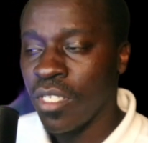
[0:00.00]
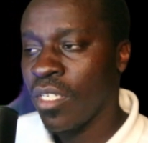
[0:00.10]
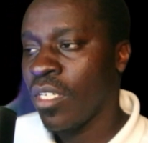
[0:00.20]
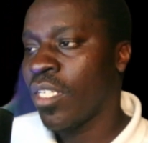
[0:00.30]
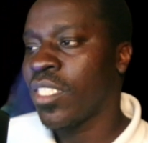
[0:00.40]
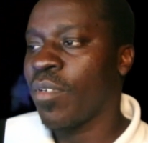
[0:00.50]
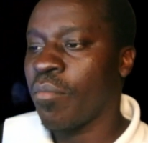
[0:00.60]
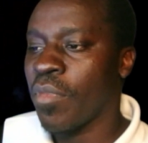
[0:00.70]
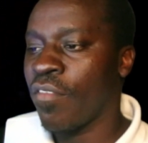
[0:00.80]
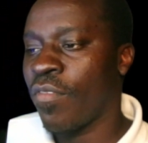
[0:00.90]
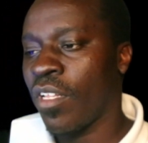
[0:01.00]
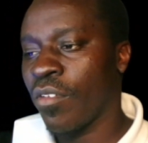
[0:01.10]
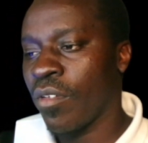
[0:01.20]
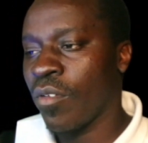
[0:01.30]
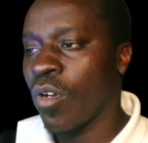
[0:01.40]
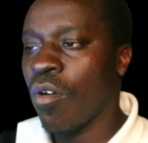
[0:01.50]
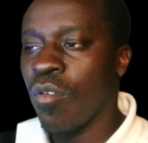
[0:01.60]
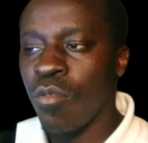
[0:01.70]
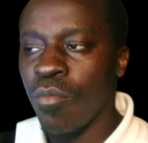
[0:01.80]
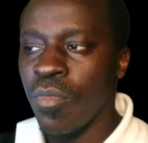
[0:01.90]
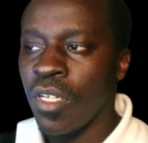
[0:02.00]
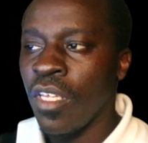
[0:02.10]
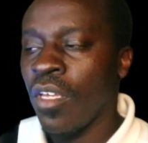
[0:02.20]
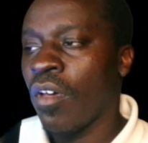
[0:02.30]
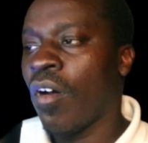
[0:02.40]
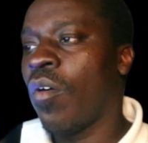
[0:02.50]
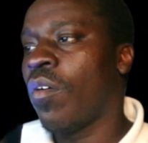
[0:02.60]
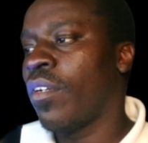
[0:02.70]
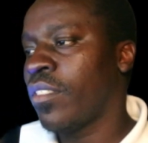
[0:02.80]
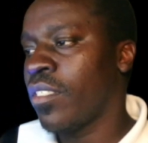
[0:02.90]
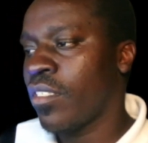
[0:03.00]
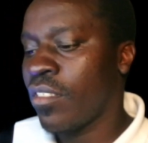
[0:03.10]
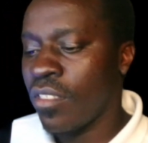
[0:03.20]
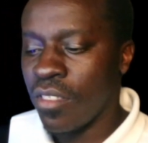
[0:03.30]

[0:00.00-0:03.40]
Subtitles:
somebody might follow you home, or just